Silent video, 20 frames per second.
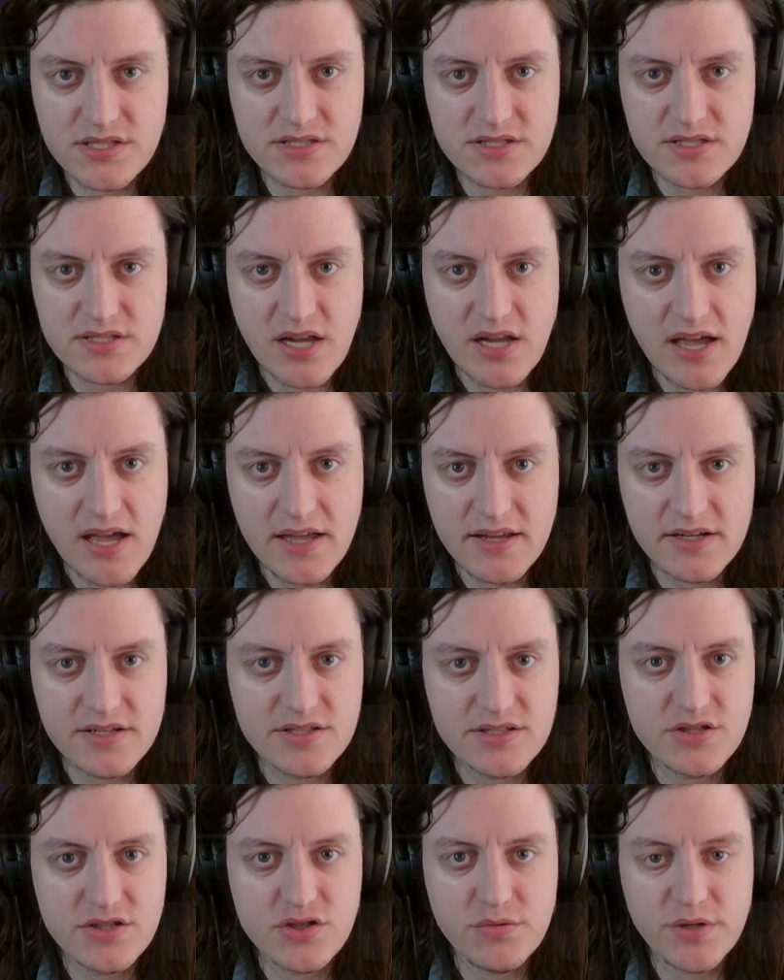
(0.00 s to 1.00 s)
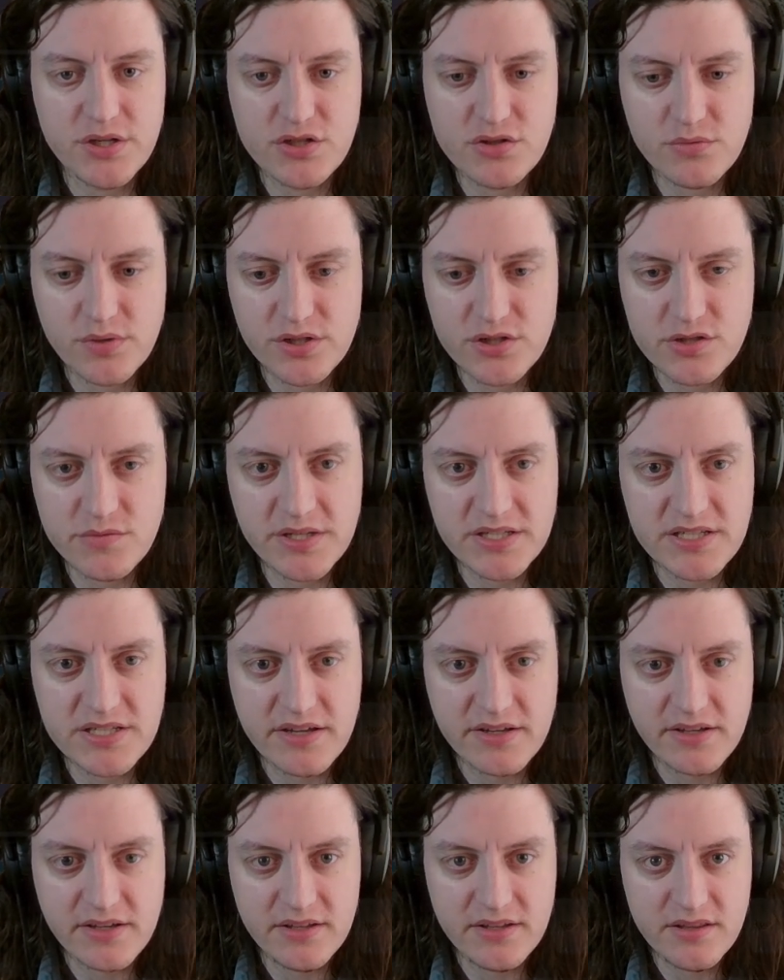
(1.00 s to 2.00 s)
is not a situation where you should be
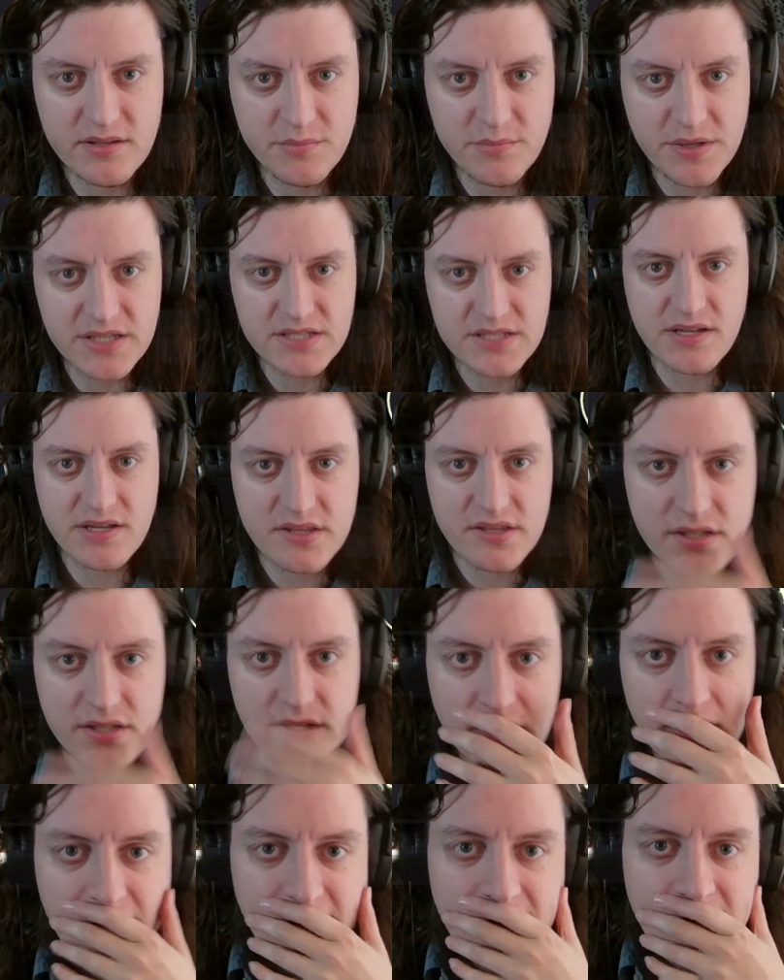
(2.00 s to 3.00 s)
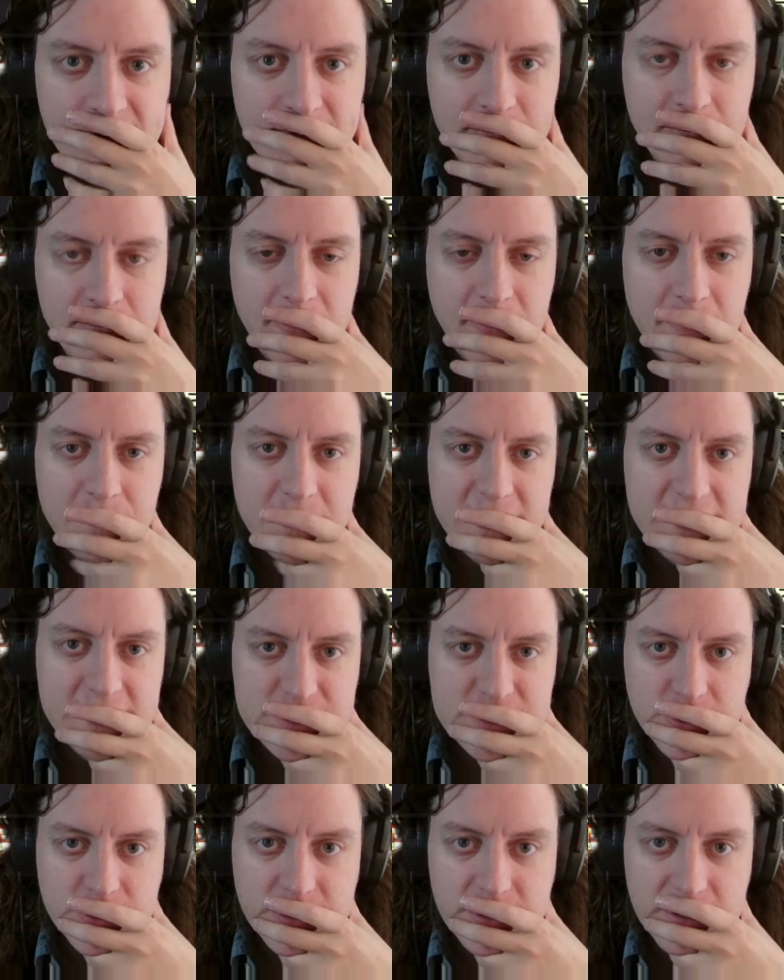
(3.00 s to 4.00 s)
attacking the base, I think. But that's
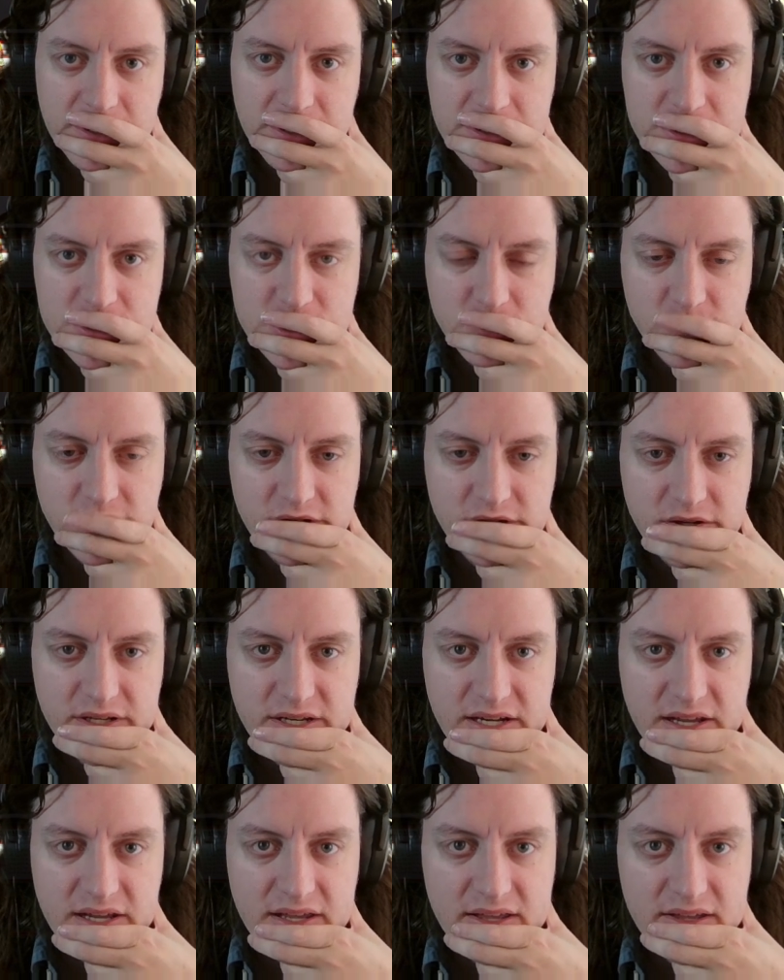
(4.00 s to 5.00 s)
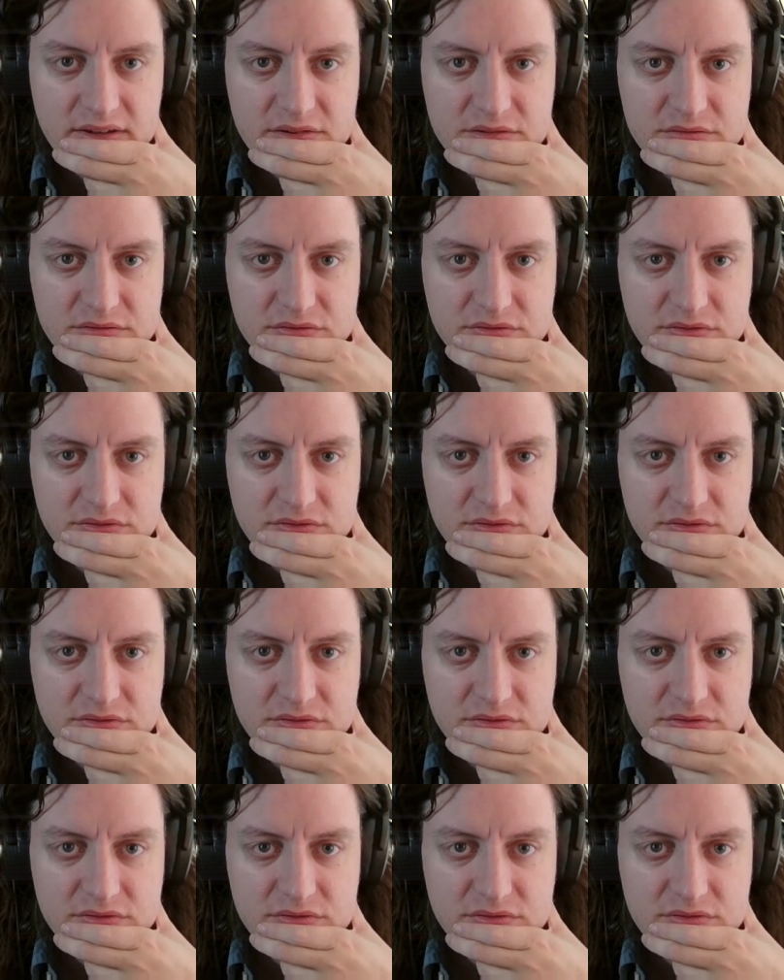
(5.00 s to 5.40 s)
okay. So we're going to have,